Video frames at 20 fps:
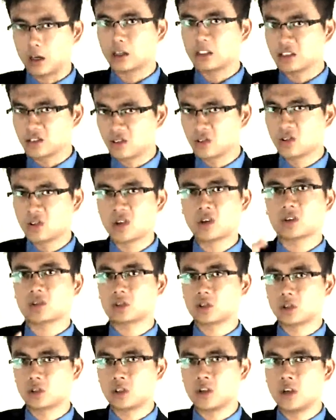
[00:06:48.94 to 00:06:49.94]
is
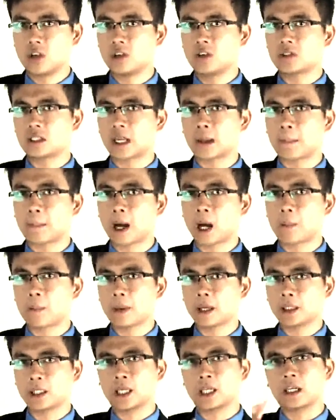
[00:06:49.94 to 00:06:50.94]
not using my
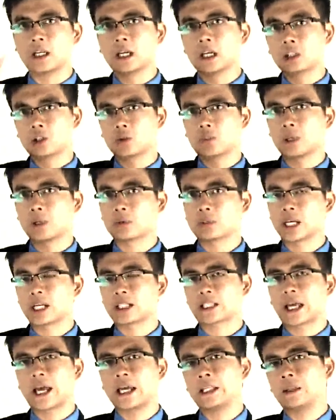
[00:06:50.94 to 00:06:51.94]
money to
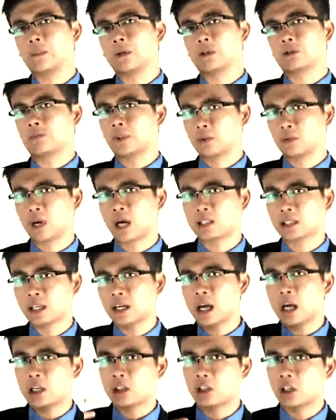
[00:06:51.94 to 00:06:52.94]
protect animals, but
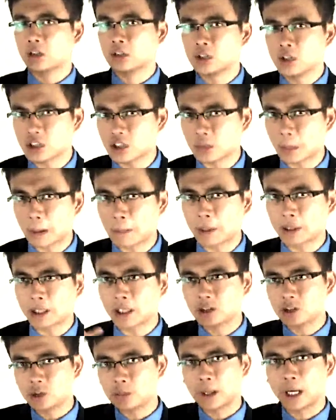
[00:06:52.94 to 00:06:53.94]
rather you're using my
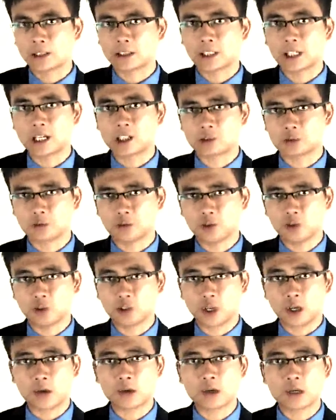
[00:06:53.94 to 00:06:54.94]
money to buy the cars for
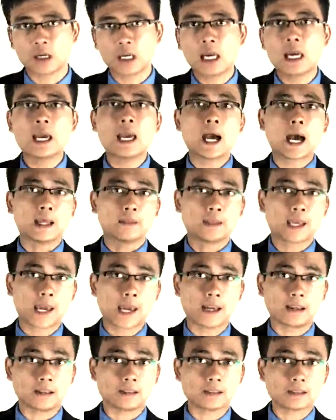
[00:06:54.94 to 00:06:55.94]
you, and
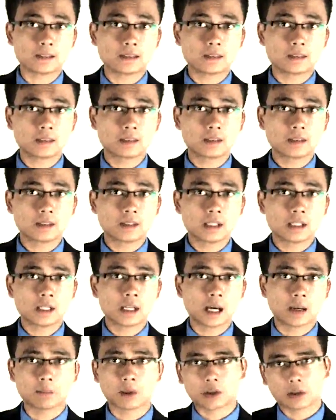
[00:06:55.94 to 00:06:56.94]
hence
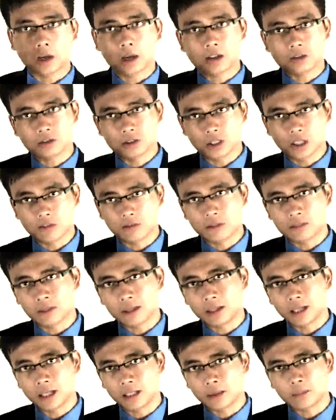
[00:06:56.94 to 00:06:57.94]
I'm not going to give you
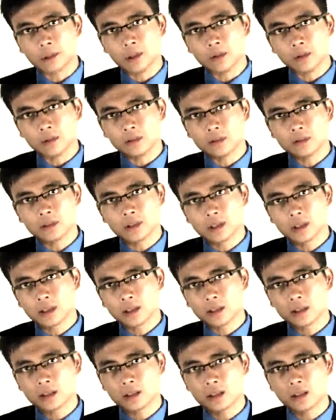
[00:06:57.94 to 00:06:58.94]
money anymore.
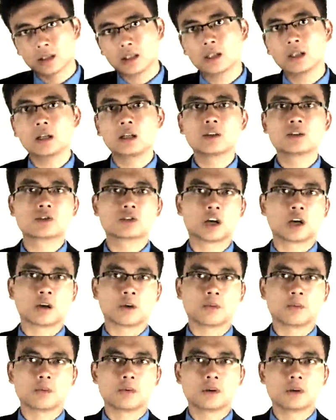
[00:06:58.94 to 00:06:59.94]

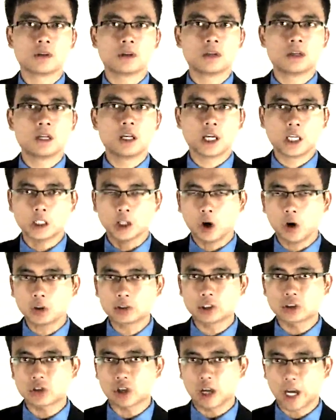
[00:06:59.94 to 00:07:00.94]
So in
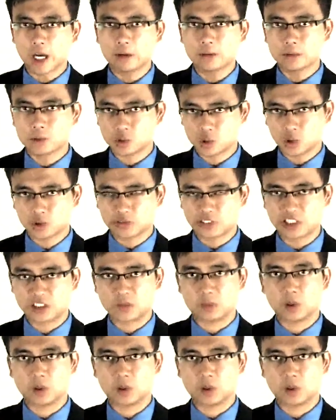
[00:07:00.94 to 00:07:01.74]
order to help solve this